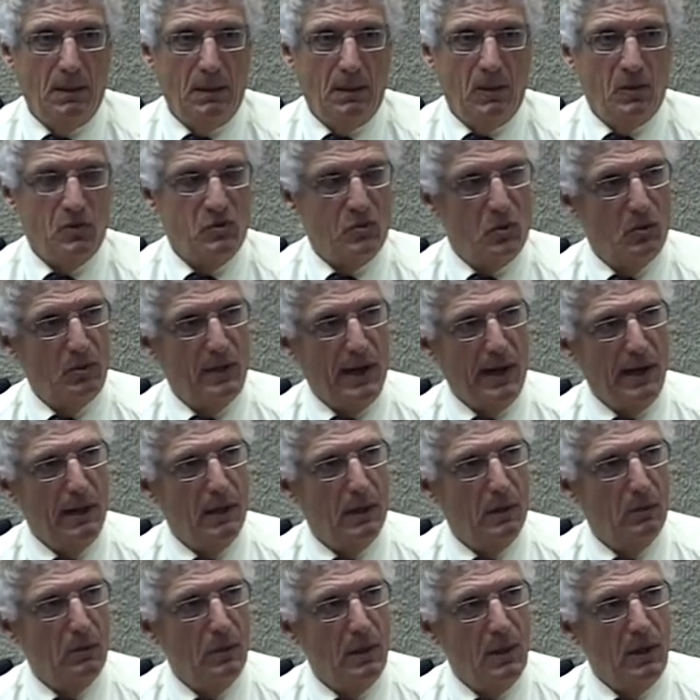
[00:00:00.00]
So
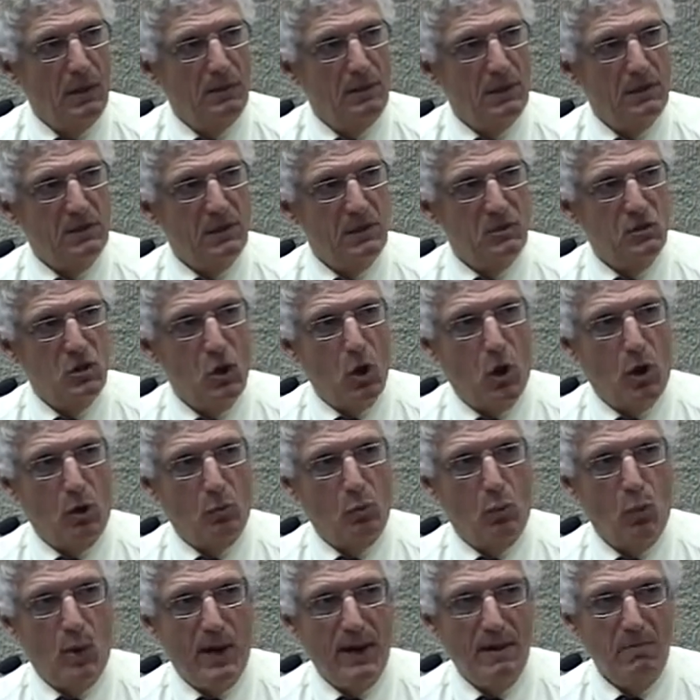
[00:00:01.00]
now, this has
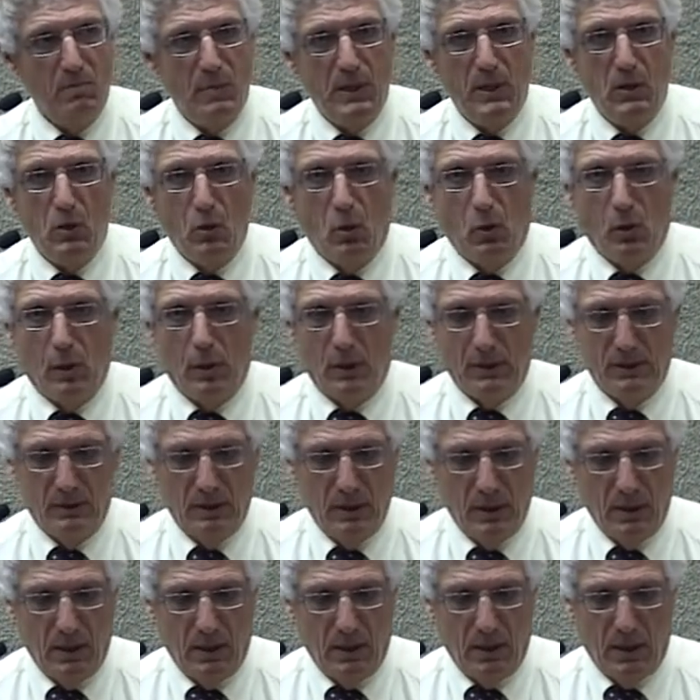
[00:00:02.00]
gone way beyond...
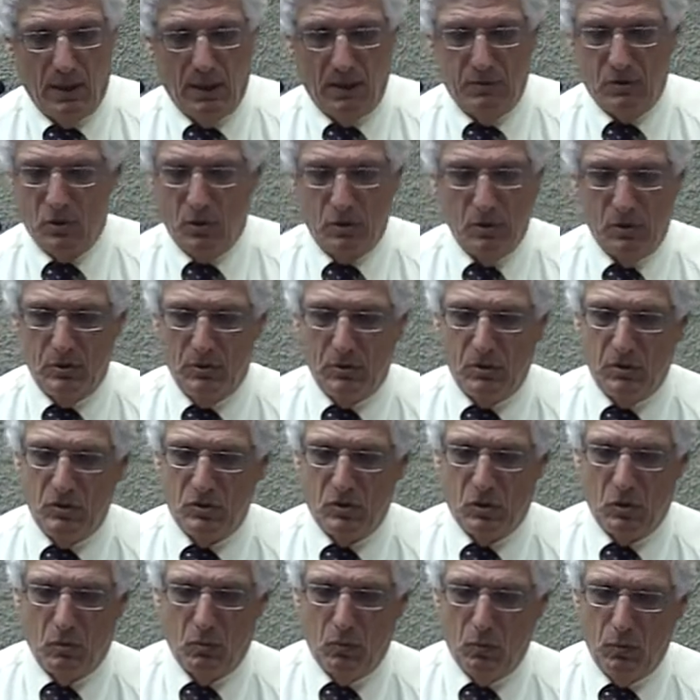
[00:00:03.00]

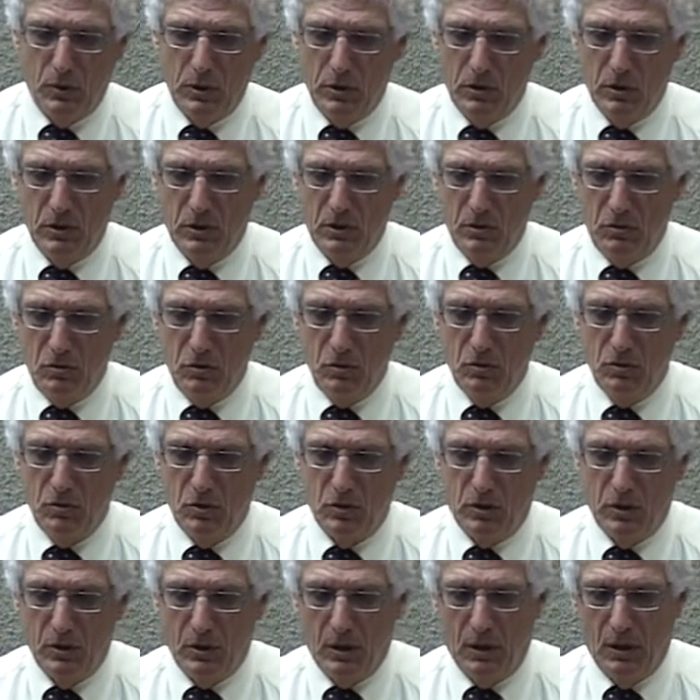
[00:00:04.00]
So what are you going to do?
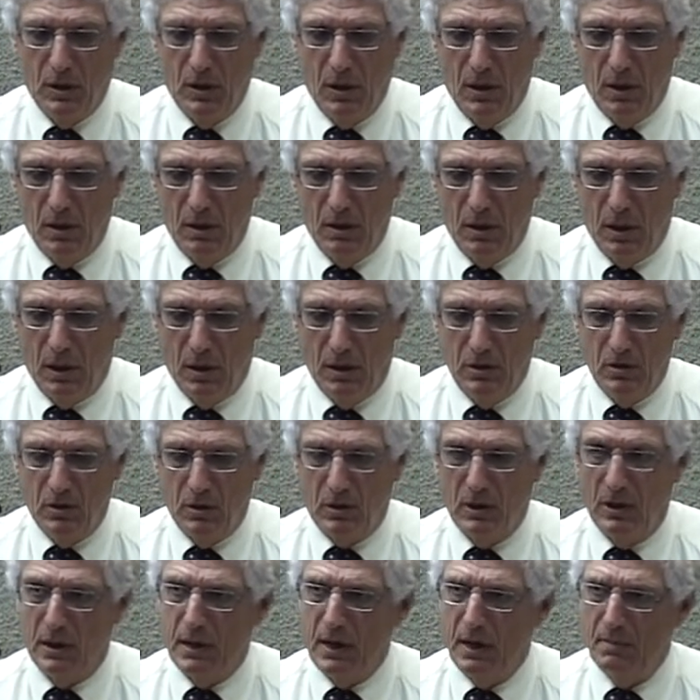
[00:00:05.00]
You're going
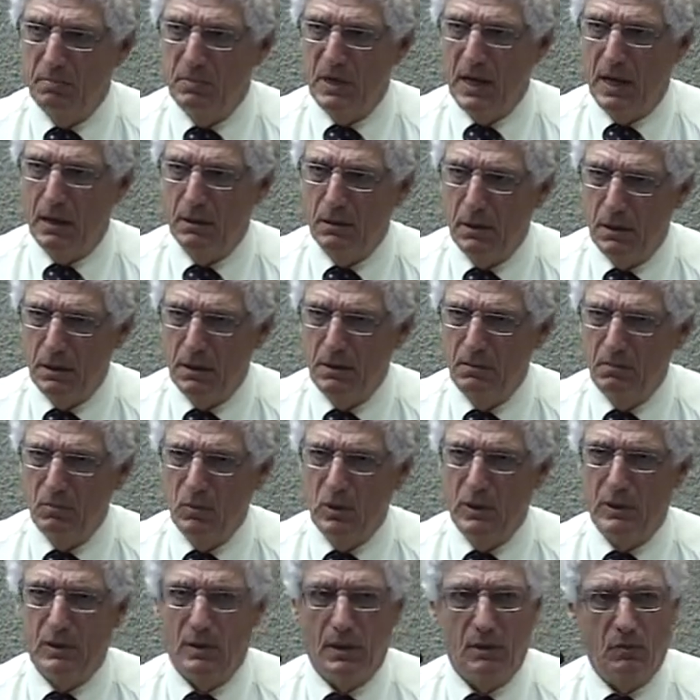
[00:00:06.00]
to come down on him
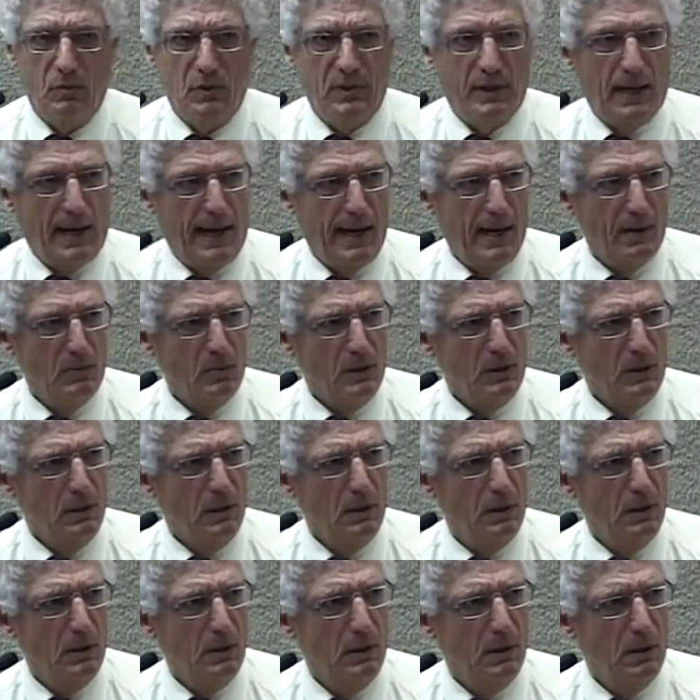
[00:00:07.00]
with a hammer?
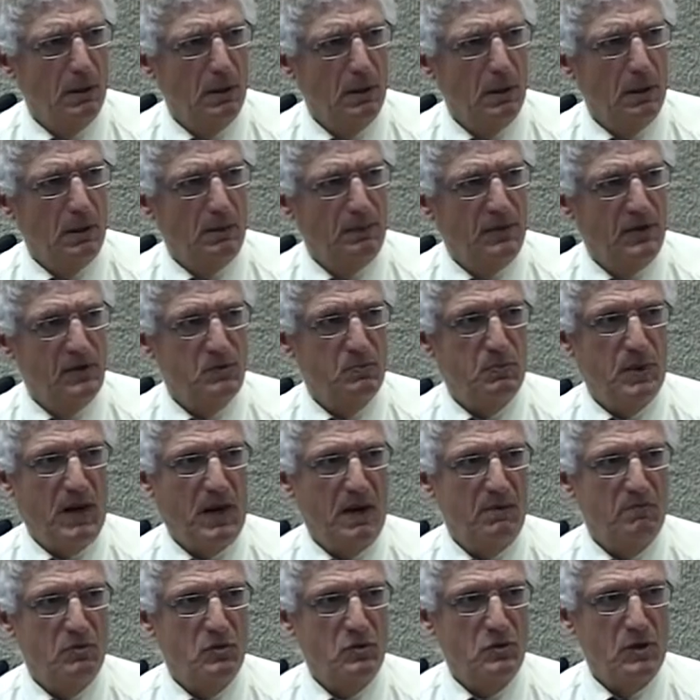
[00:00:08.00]
This
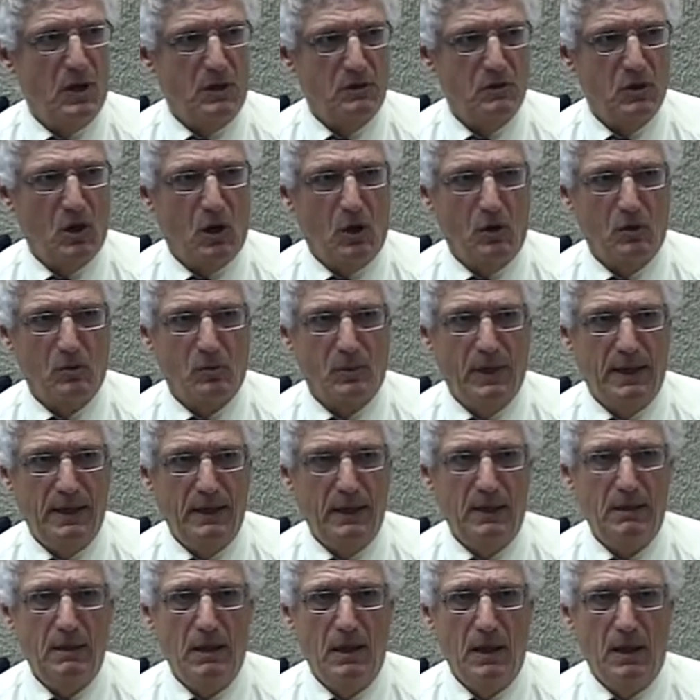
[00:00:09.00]
behavior is not
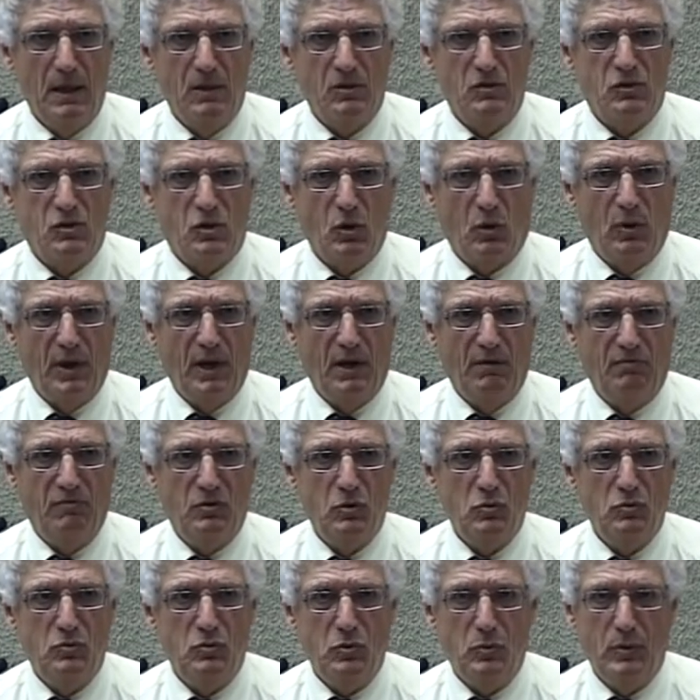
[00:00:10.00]
tolerated. So if
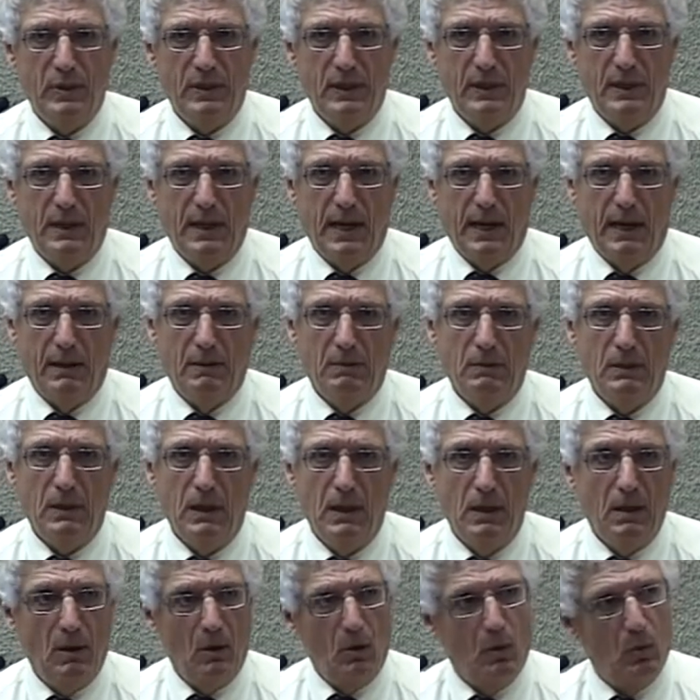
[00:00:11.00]
you do it again,
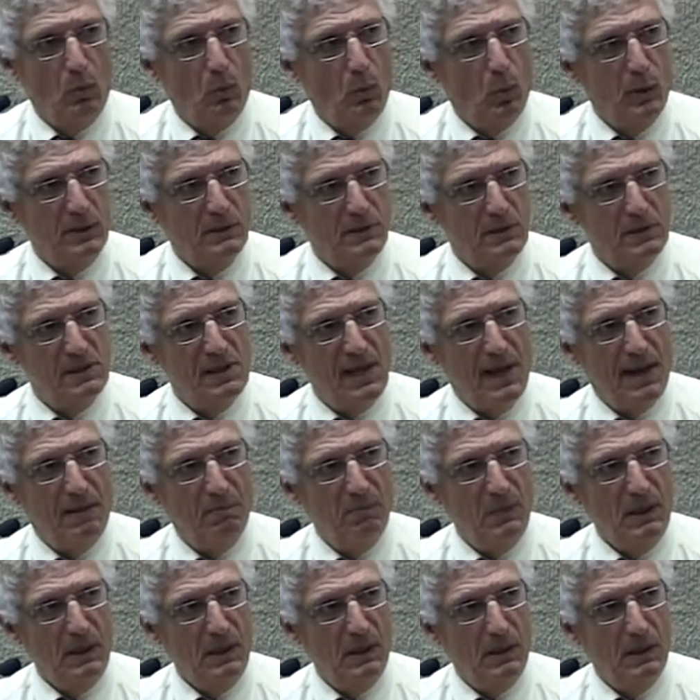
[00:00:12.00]
what does that
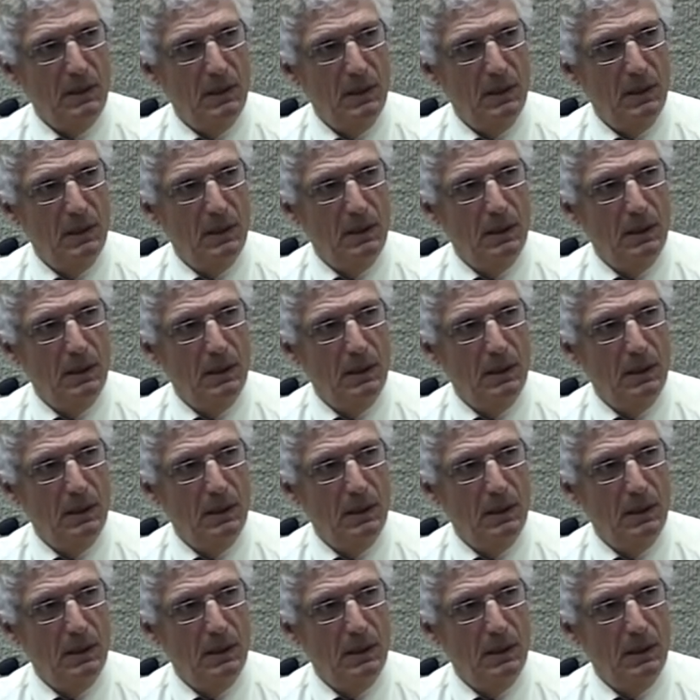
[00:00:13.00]
mean?